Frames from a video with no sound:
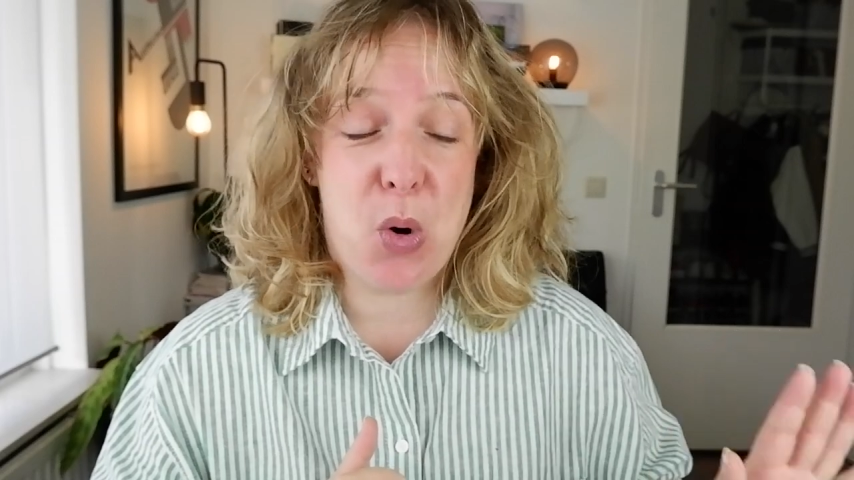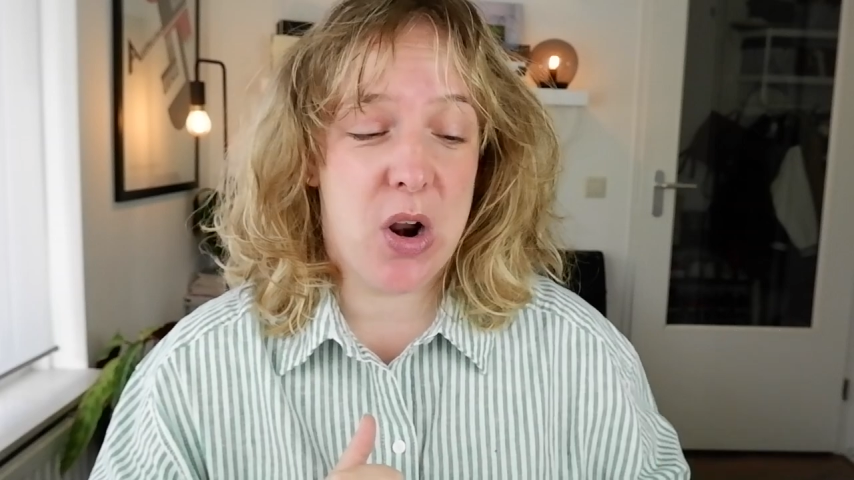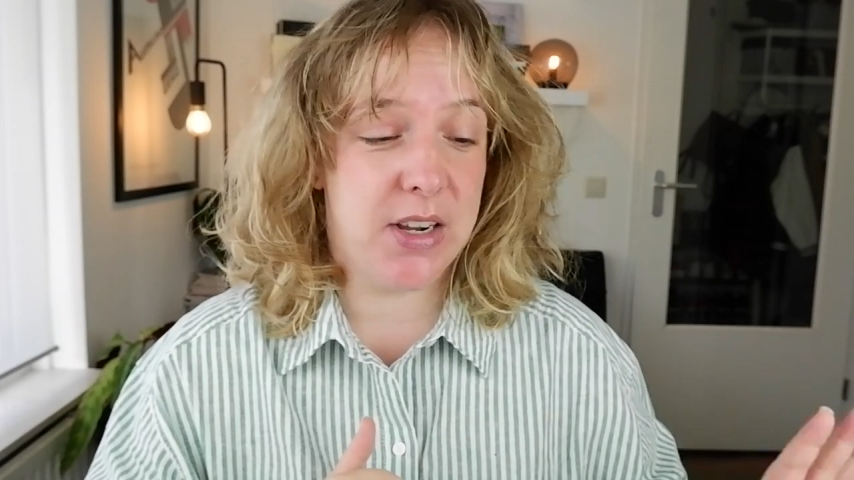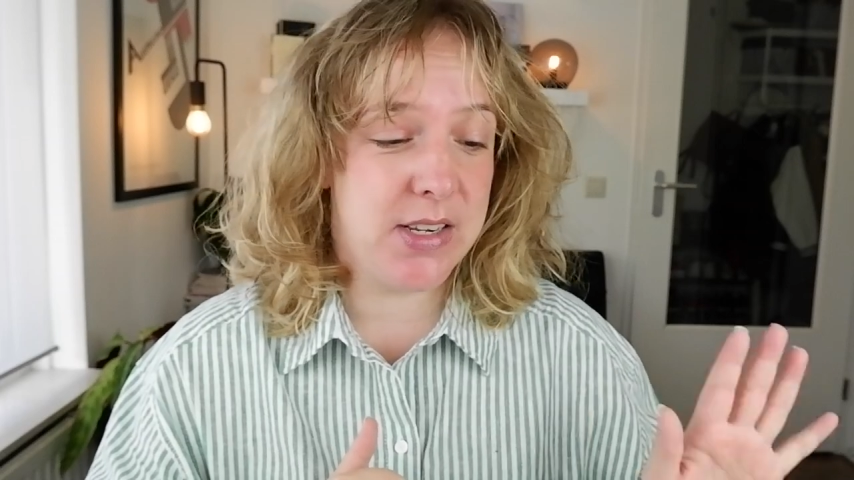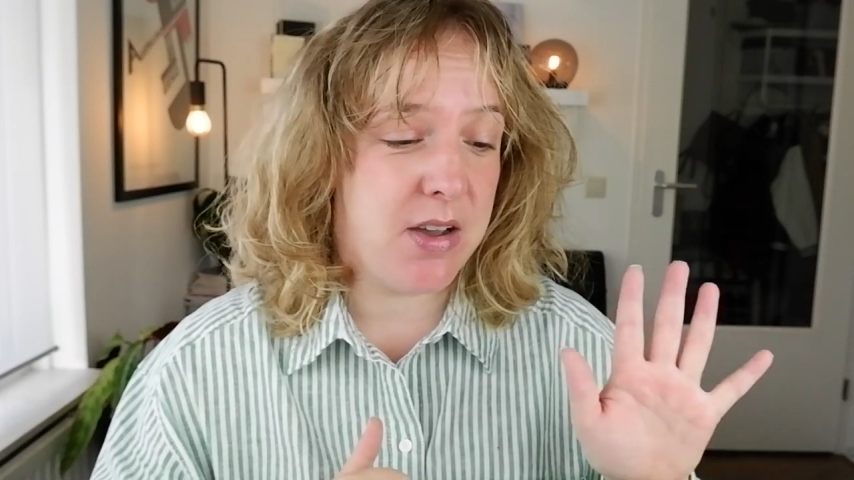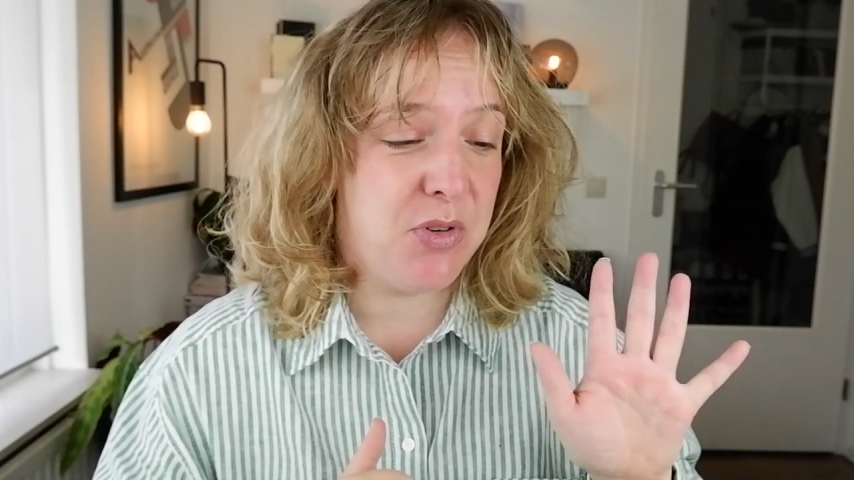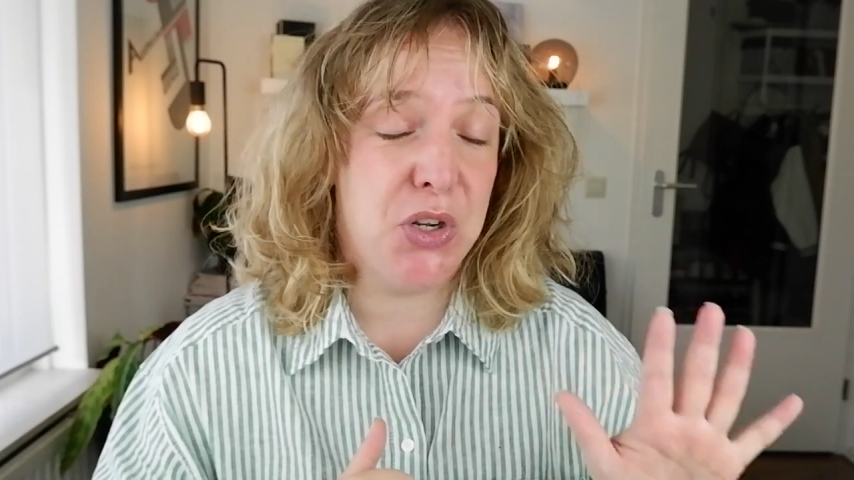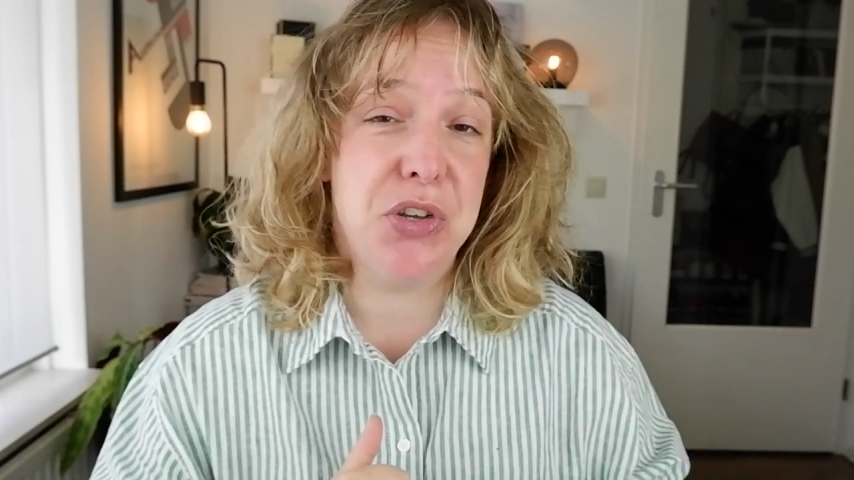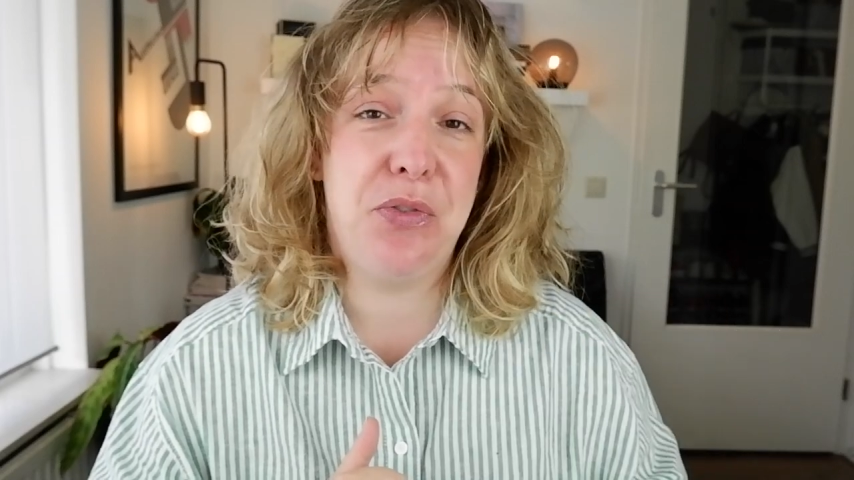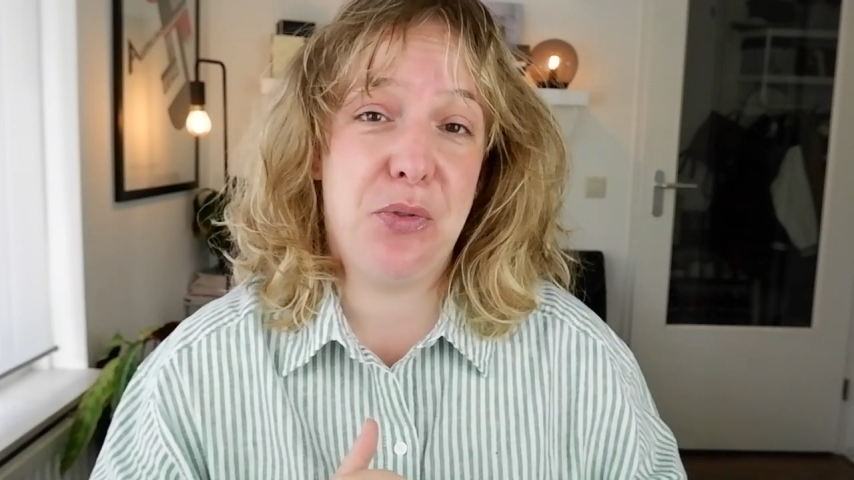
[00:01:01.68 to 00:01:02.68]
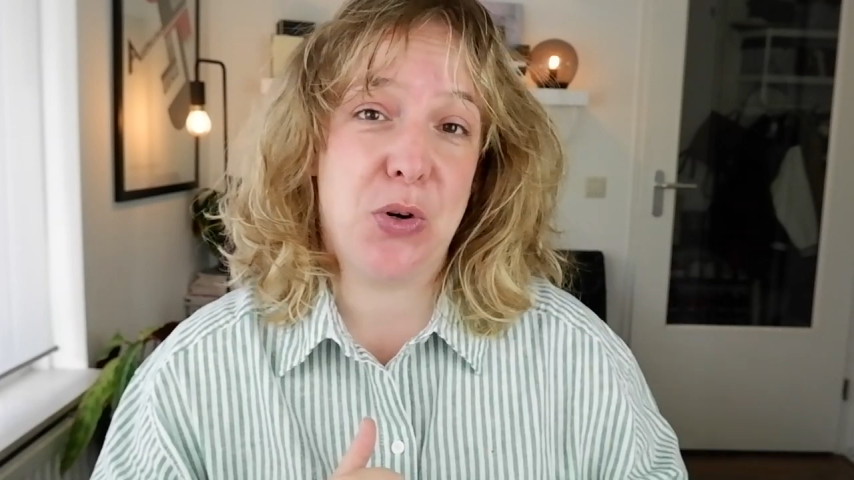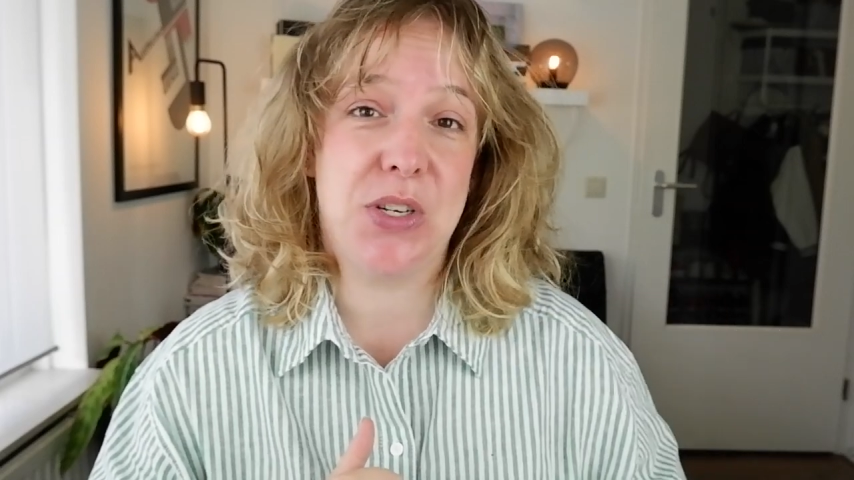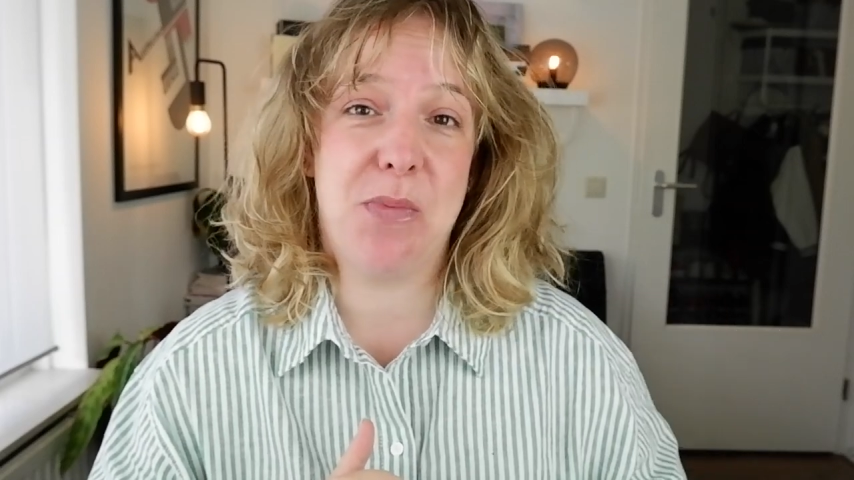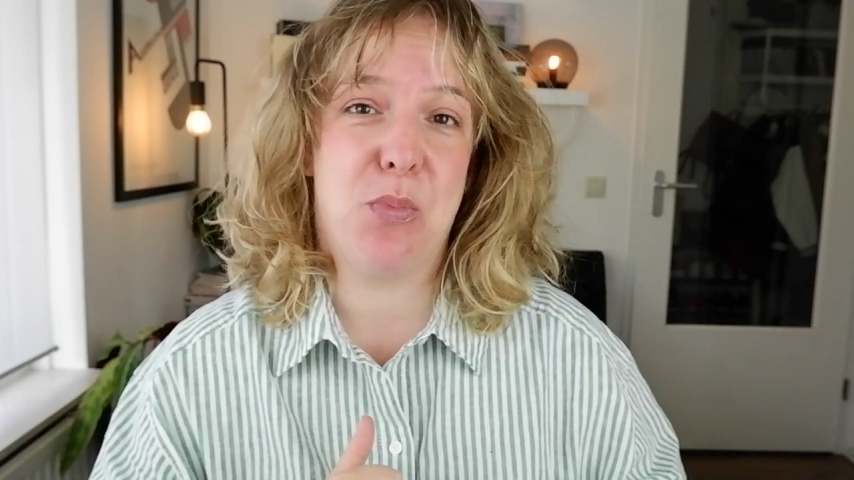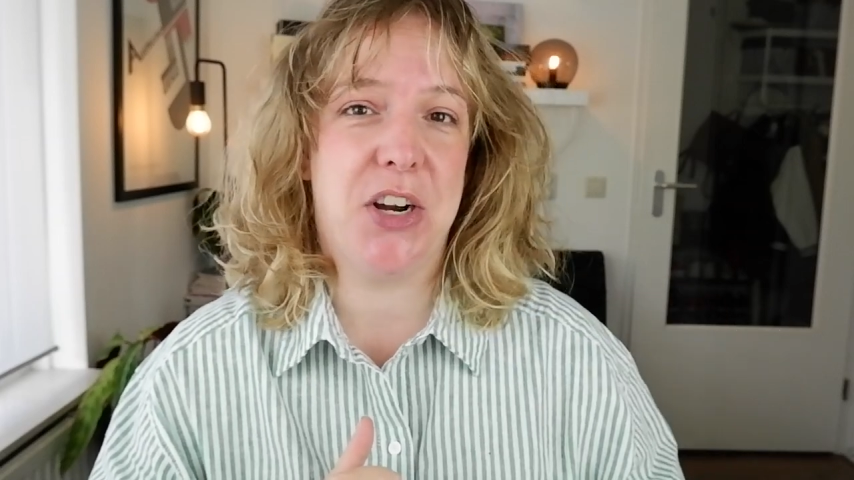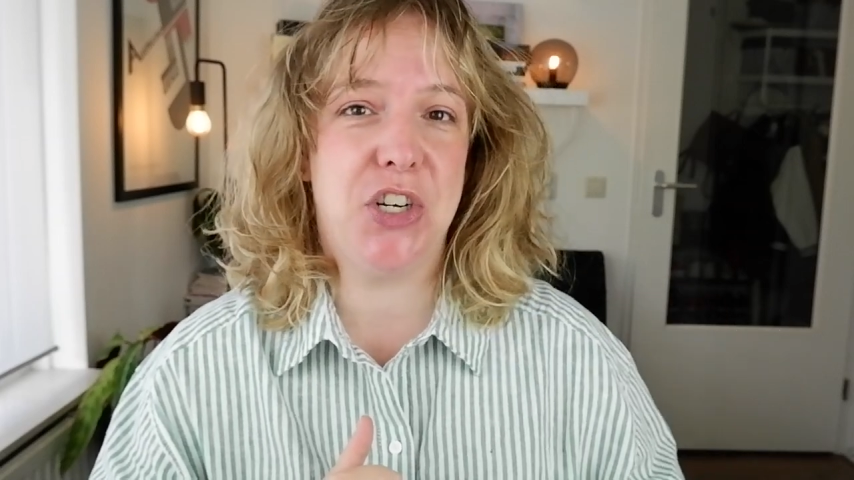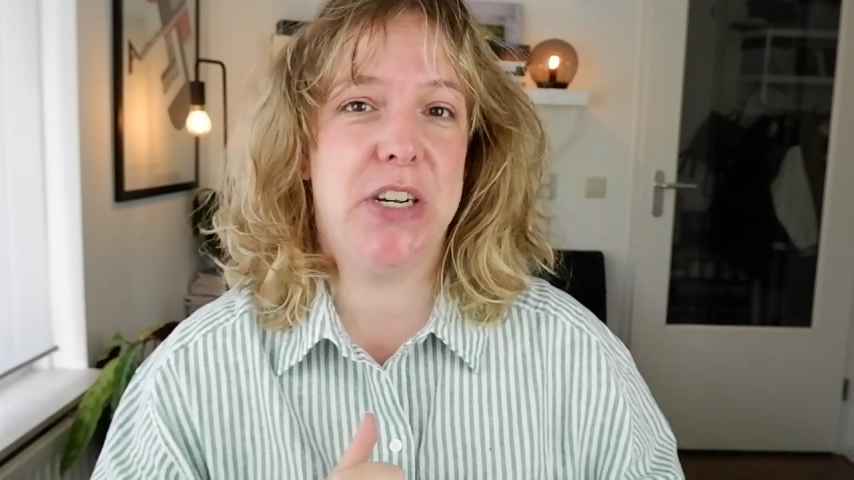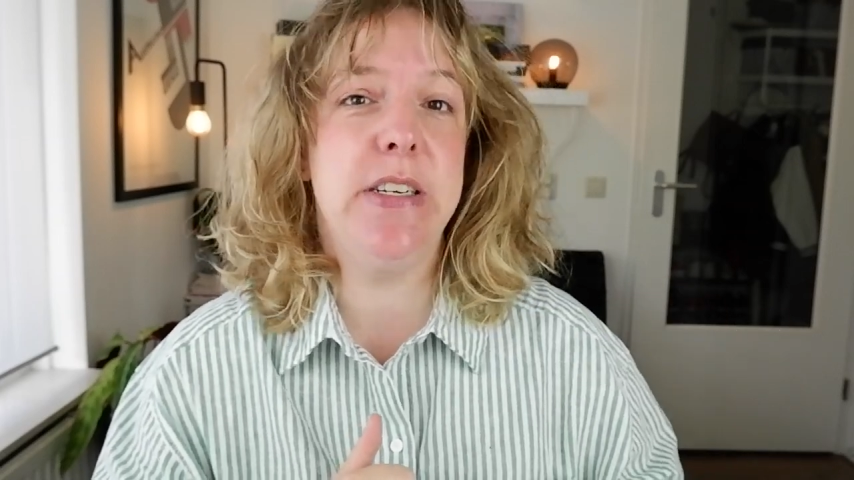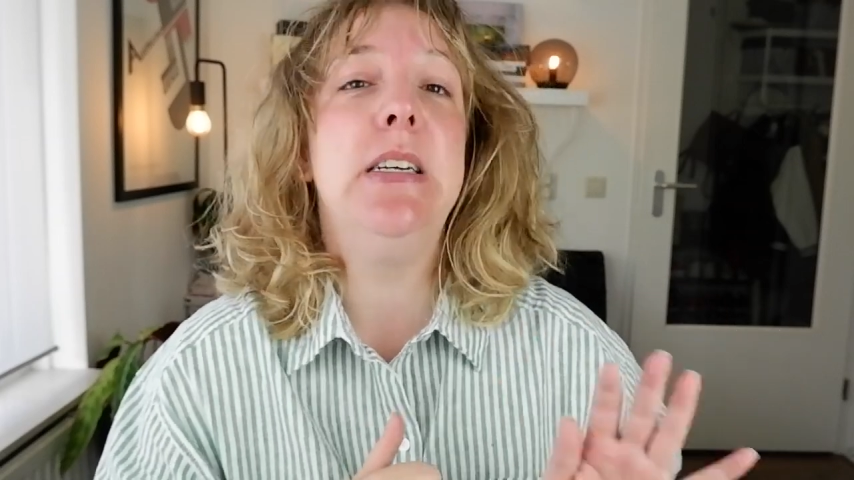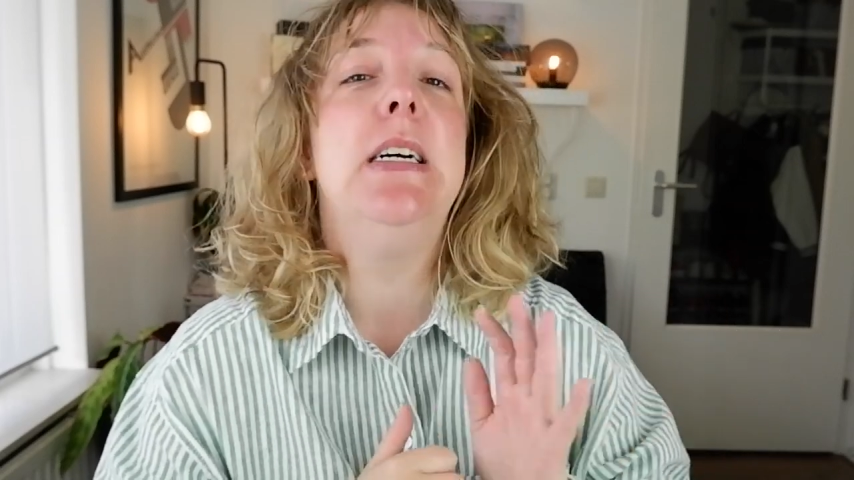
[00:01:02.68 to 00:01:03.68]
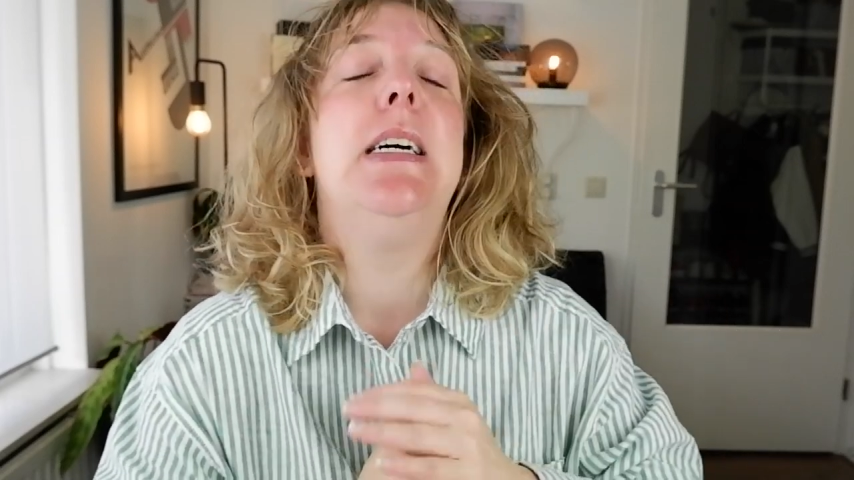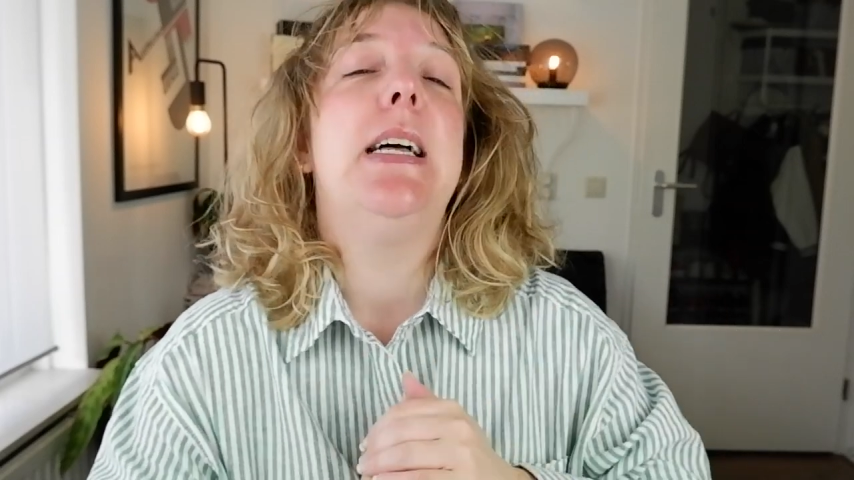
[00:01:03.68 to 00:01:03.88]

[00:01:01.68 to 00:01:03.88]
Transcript: products have a good first impression,